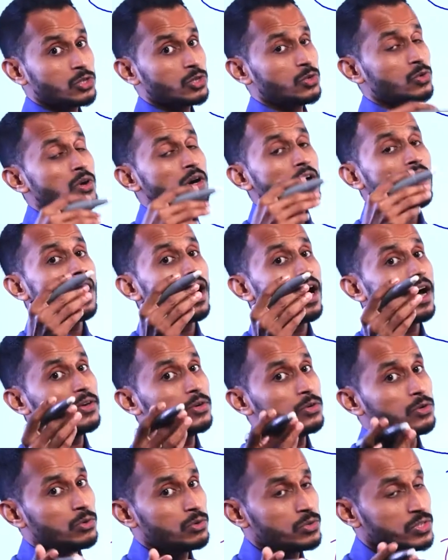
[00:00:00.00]
you, are you
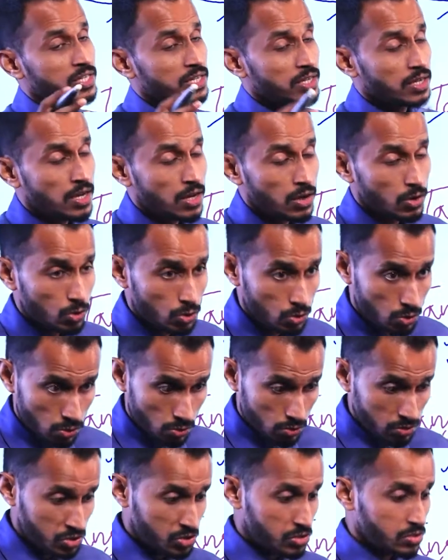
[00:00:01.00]
using
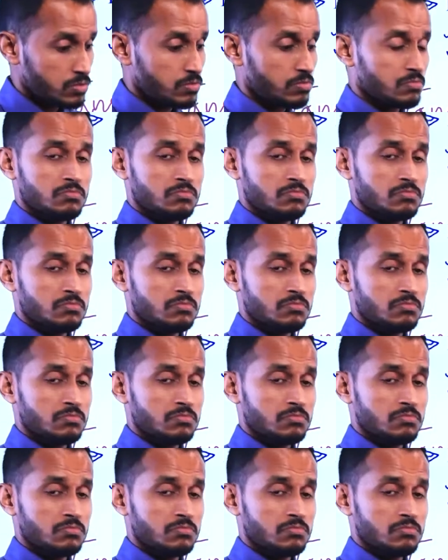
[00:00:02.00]
goods?